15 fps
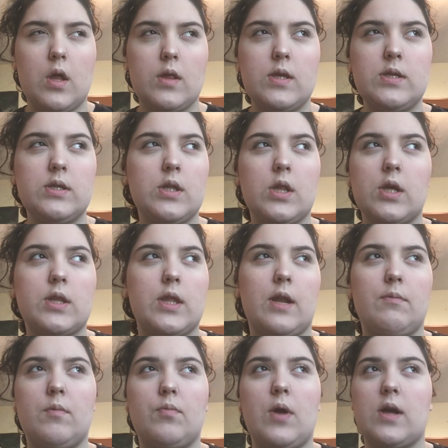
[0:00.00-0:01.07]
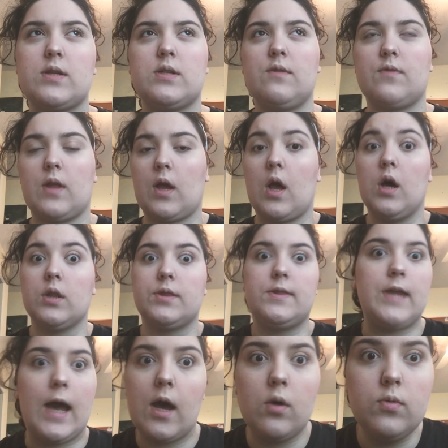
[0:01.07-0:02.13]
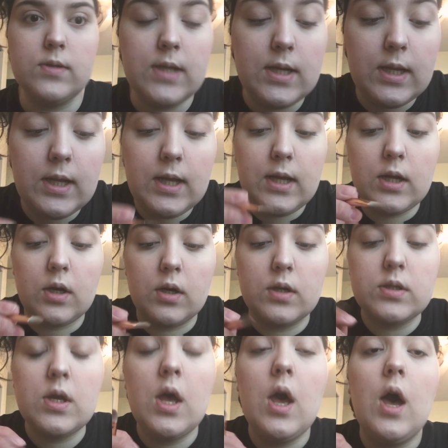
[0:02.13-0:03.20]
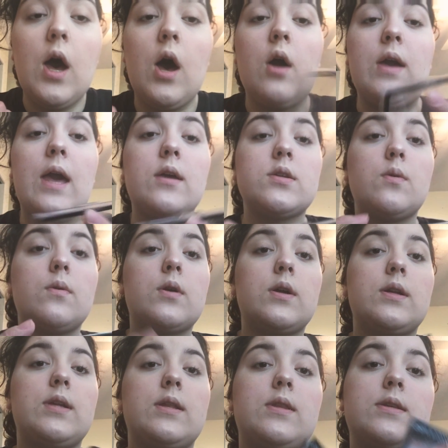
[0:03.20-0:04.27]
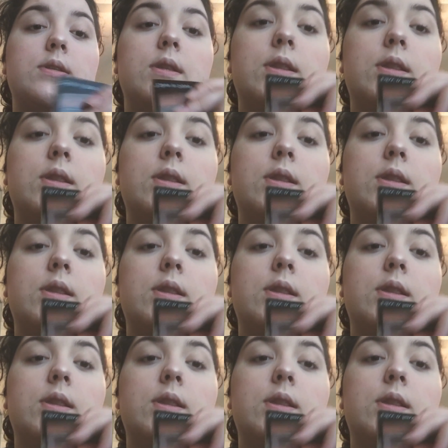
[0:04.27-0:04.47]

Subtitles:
This is the look that I've been practicing for like 1,000 years. Okay, so we're going to take this